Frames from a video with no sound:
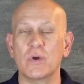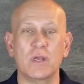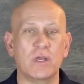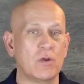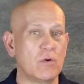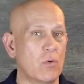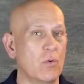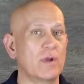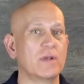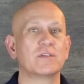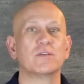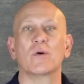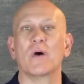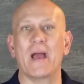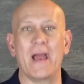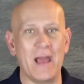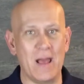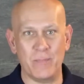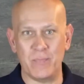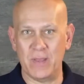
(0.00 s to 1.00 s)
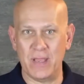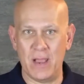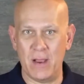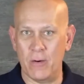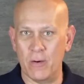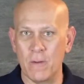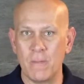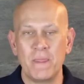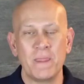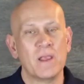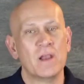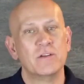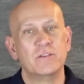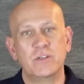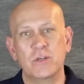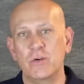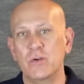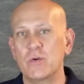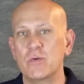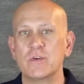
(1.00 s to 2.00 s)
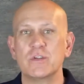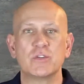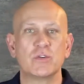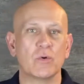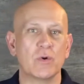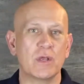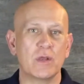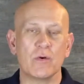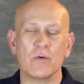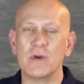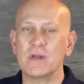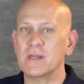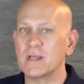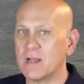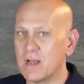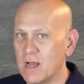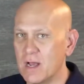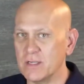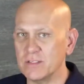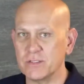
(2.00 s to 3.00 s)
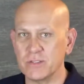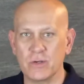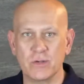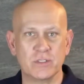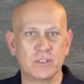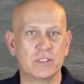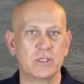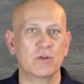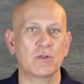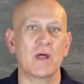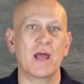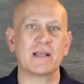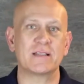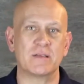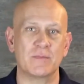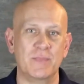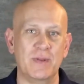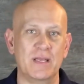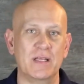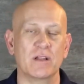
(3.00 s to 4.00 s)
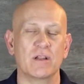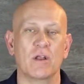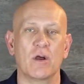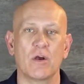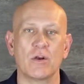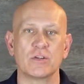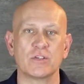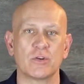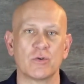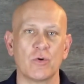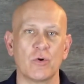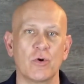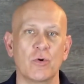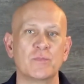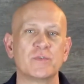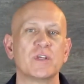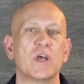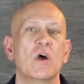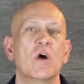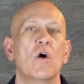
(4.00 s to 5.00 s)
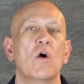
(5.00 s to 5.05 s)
going to a happy hour? Do you enjoy going to concerts? Do you like to be in large groups?